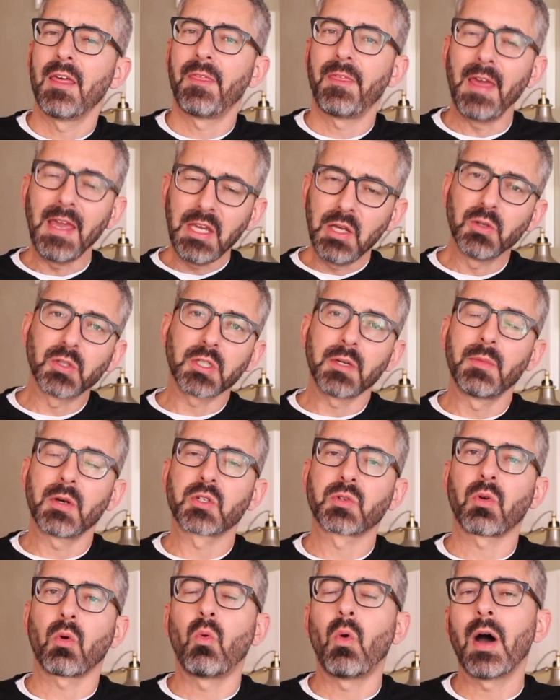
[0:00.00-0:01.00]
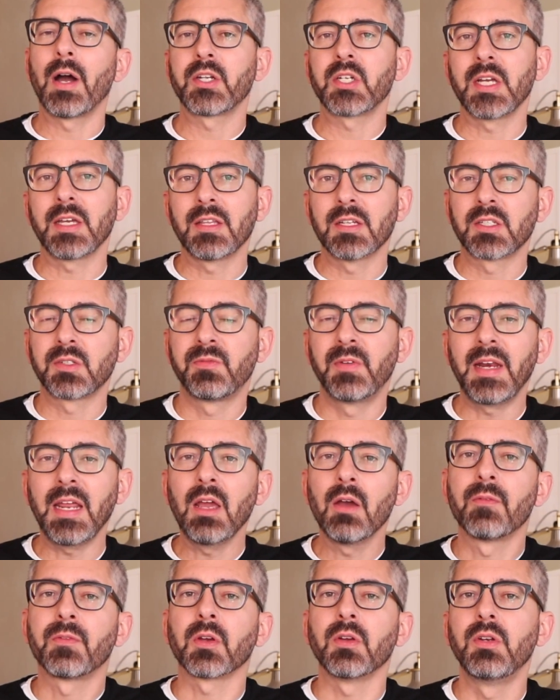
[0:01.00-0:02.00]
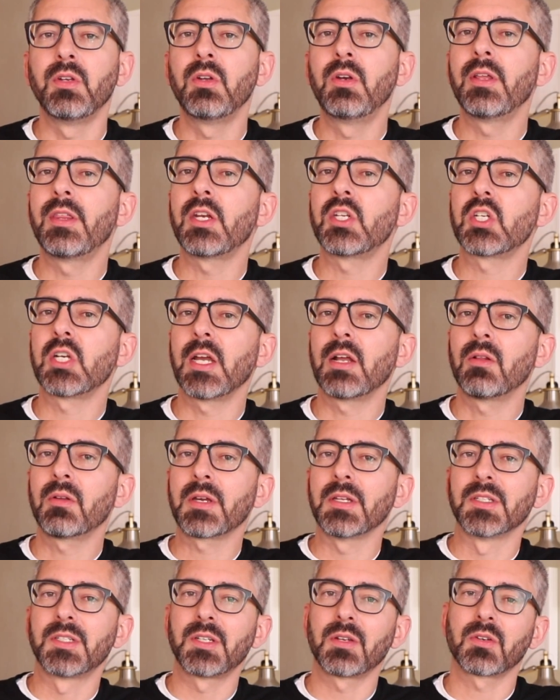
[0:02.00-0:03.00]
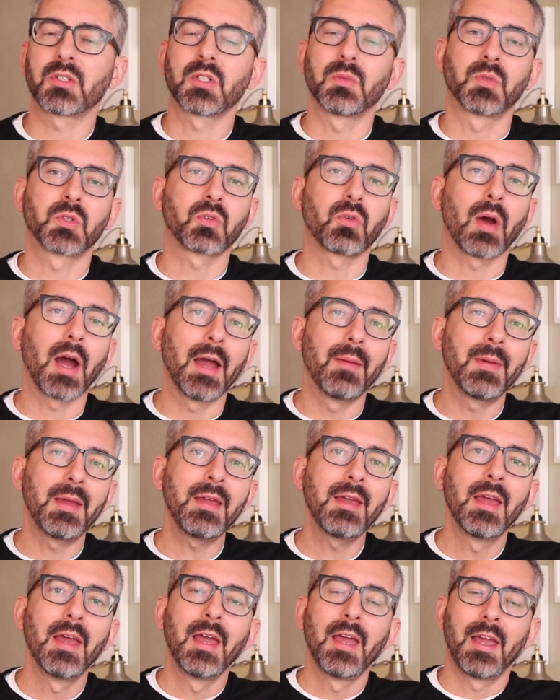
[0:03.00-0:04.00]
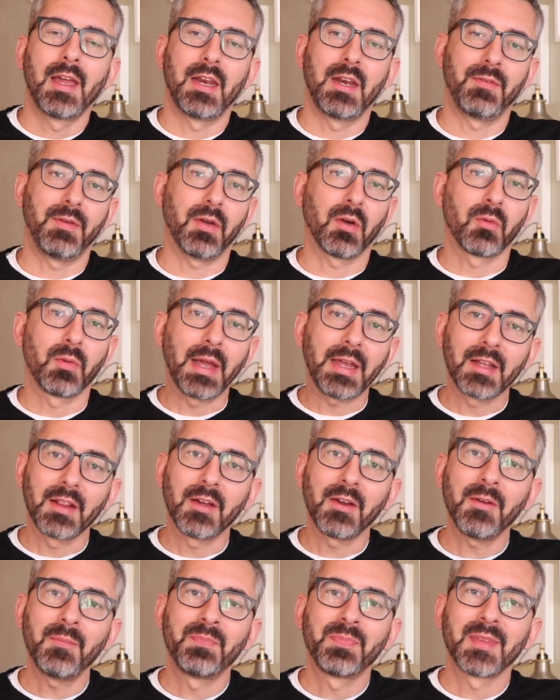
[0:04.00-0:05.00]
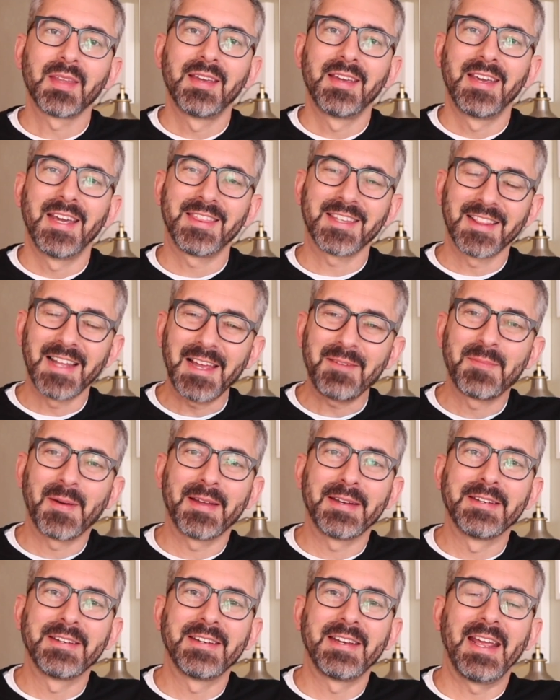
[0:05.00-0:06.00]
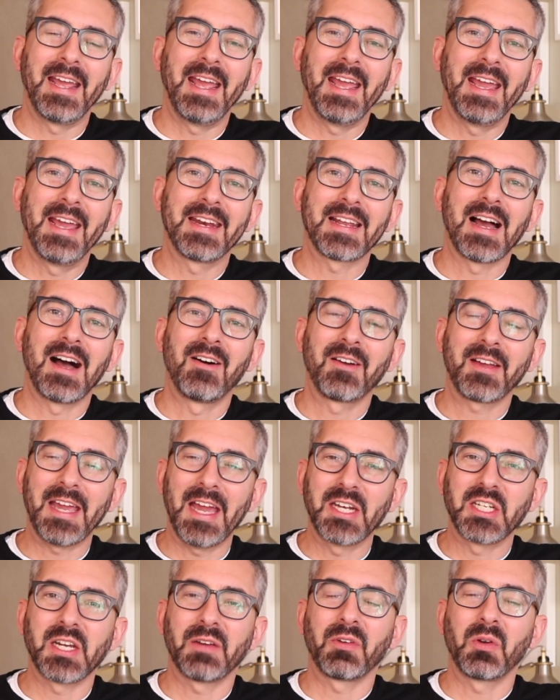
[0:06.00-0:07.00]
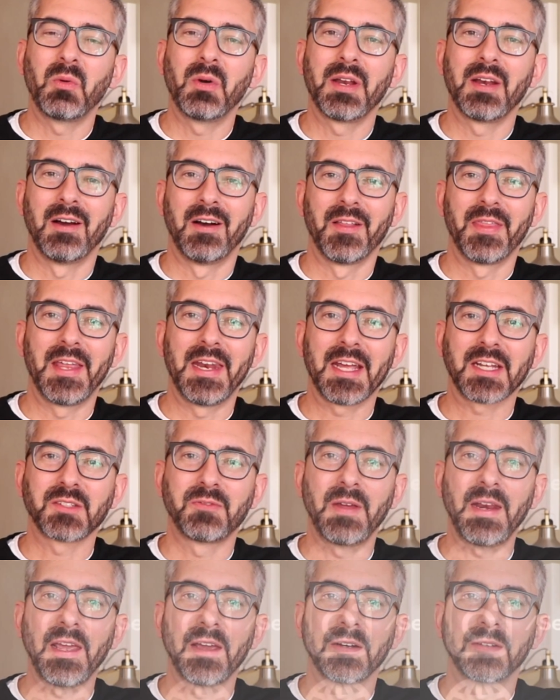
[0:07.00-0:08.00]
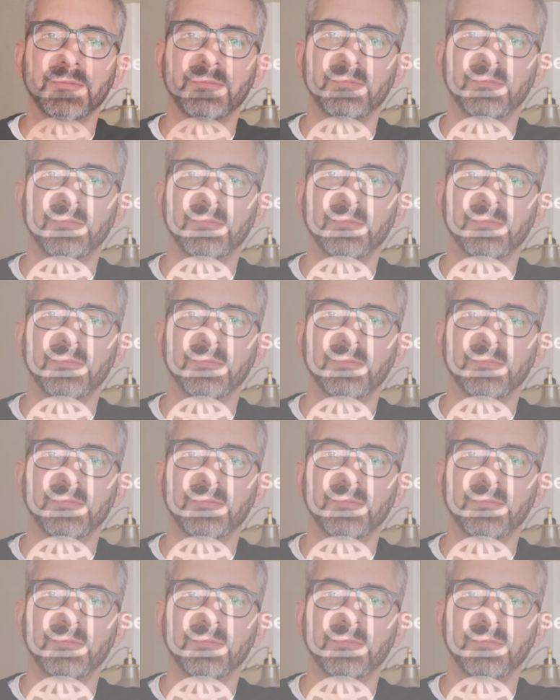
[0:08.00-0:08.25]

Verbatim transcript: Thank you so much for watching this video. If you're new to the channel, consider subscribing. And if you're a regular, hit the like button, and I'll catch everyone on the next video.